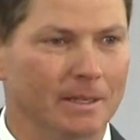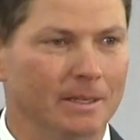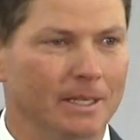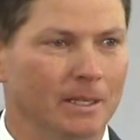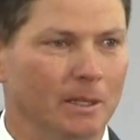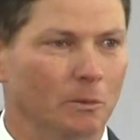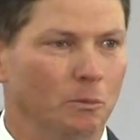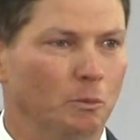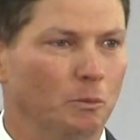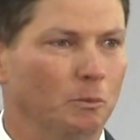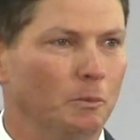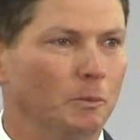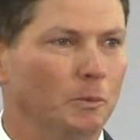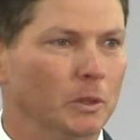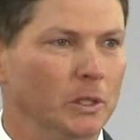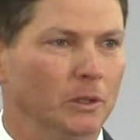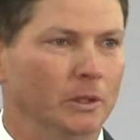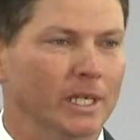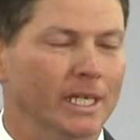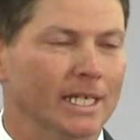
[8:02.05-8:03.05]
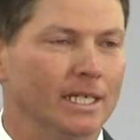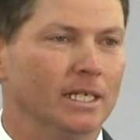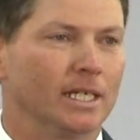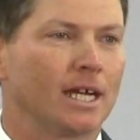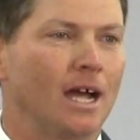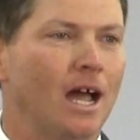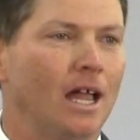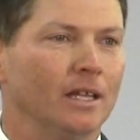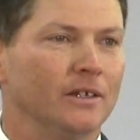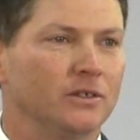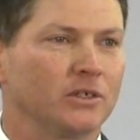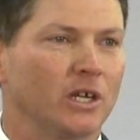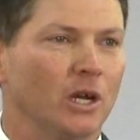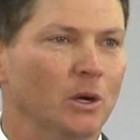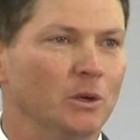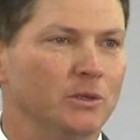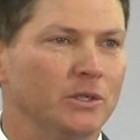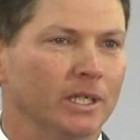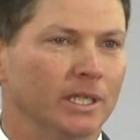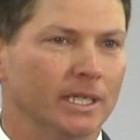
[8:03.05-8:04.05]
You know, when you get into college
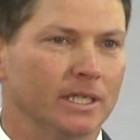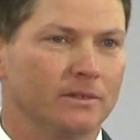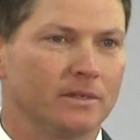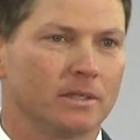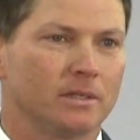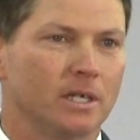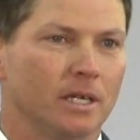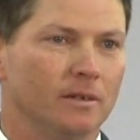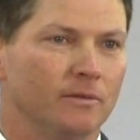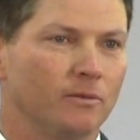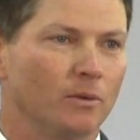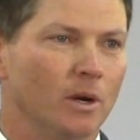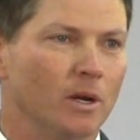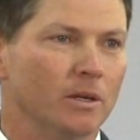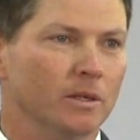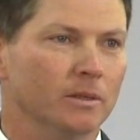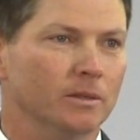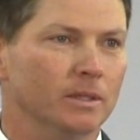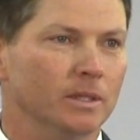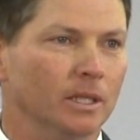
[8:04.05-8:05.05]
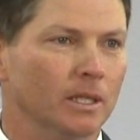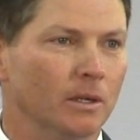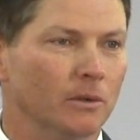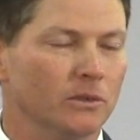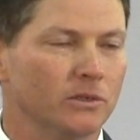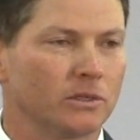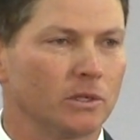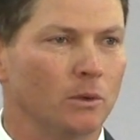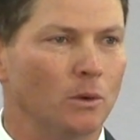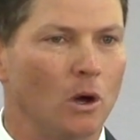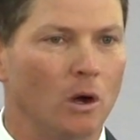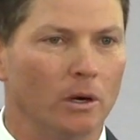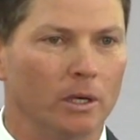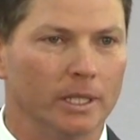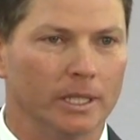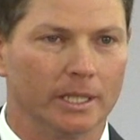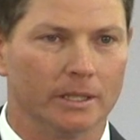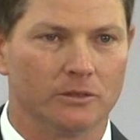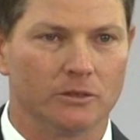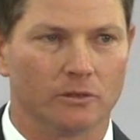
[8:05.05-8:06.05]
coaching, it's a tough road. You know, it's so
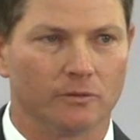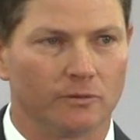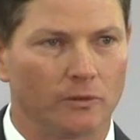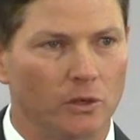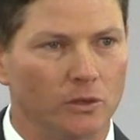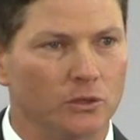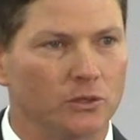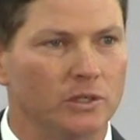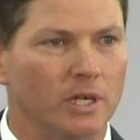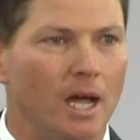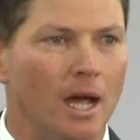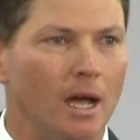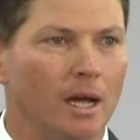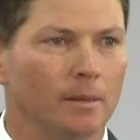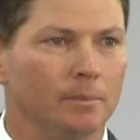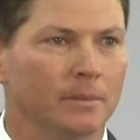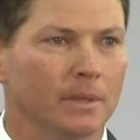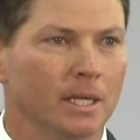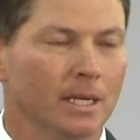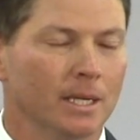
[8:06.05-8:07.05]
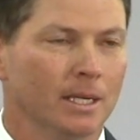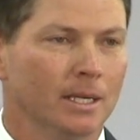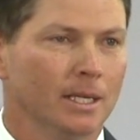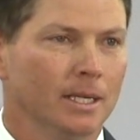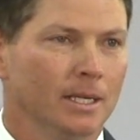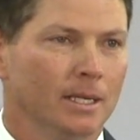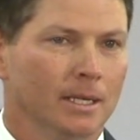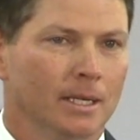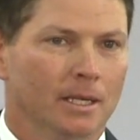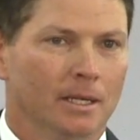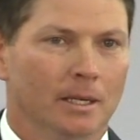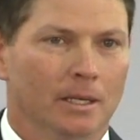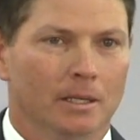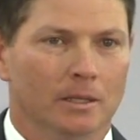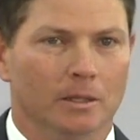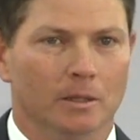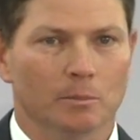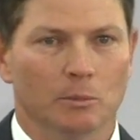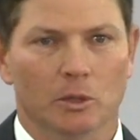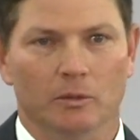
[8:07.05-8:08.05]
hard to get your first job.
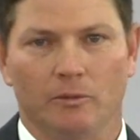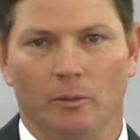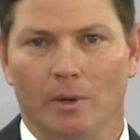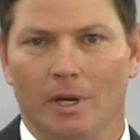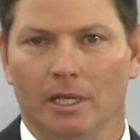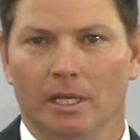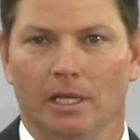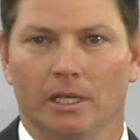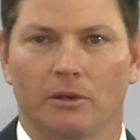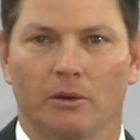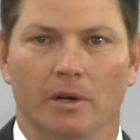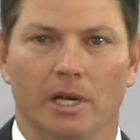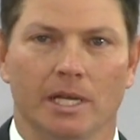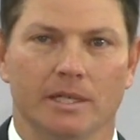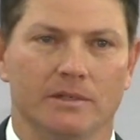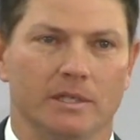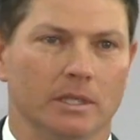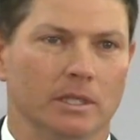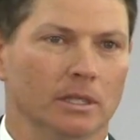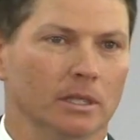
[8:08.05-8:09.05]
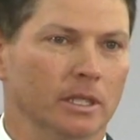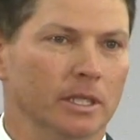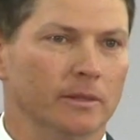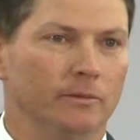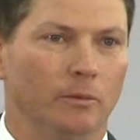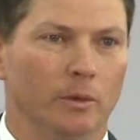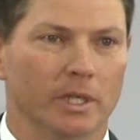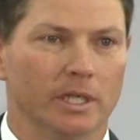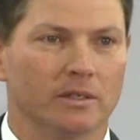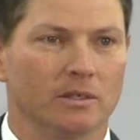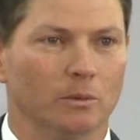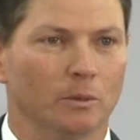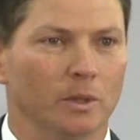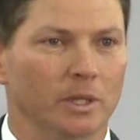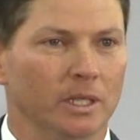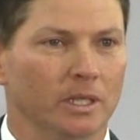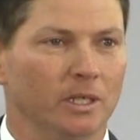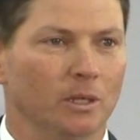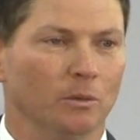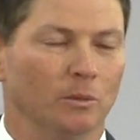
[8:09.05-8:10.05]
You move around like crazy. You live week to
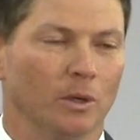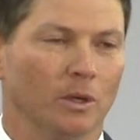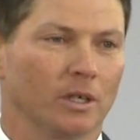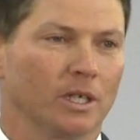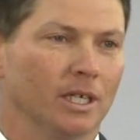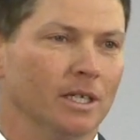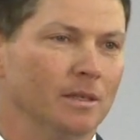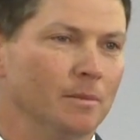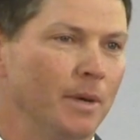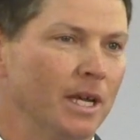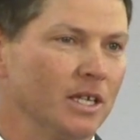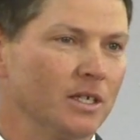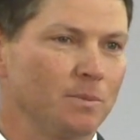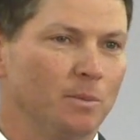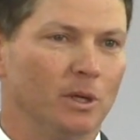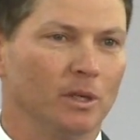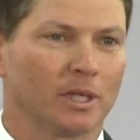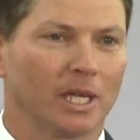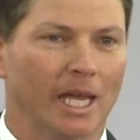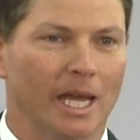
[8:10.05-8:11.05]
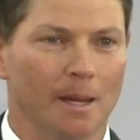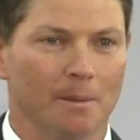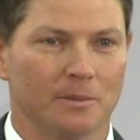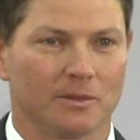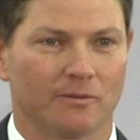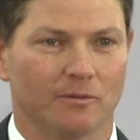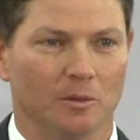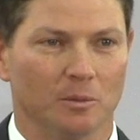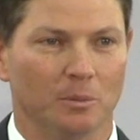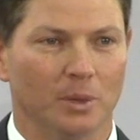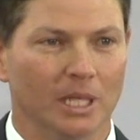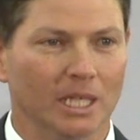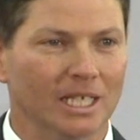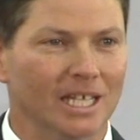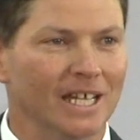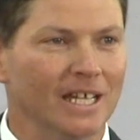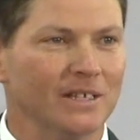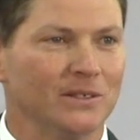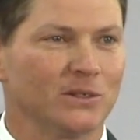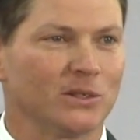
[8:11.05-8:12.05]
week. You work in baseball camps for
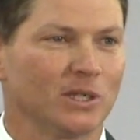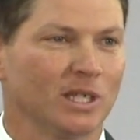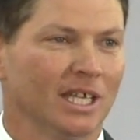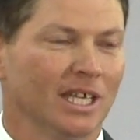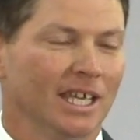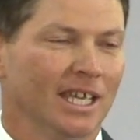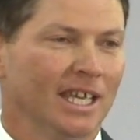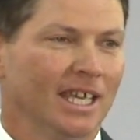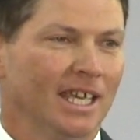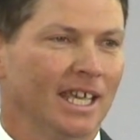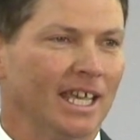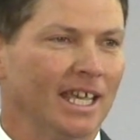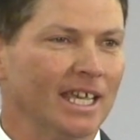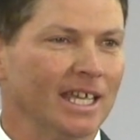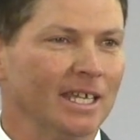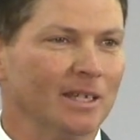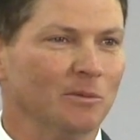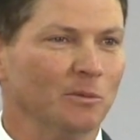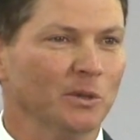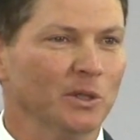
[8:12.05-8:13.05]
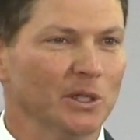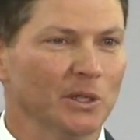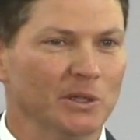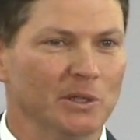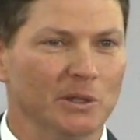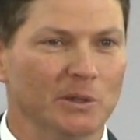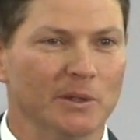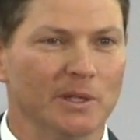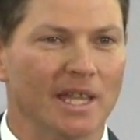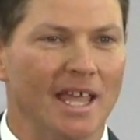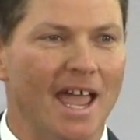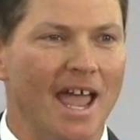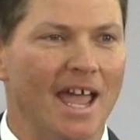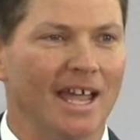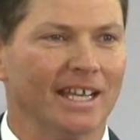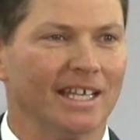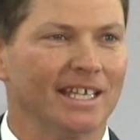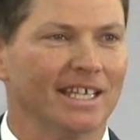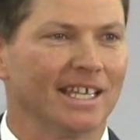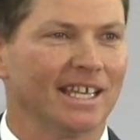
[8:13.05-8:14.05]
peanuts. And when you're doing
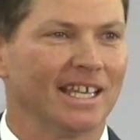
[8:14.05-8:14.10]
that,